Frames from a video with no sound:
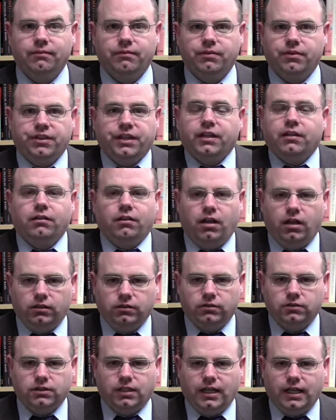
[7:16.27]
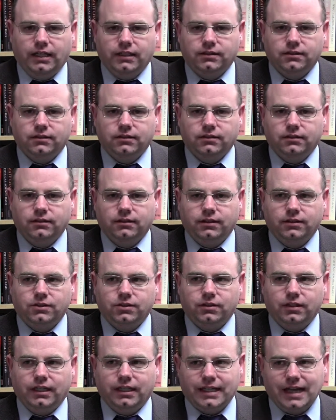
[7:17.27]
think along those lines. And
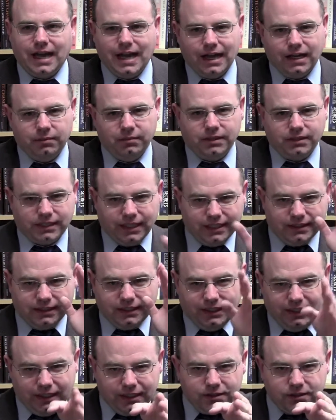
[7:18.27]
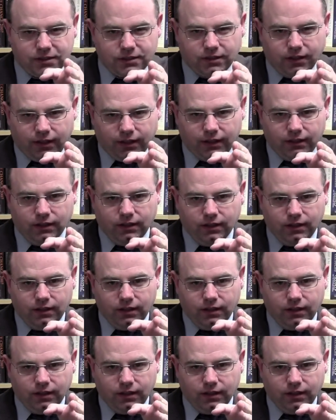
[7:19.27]
so the economist has an insight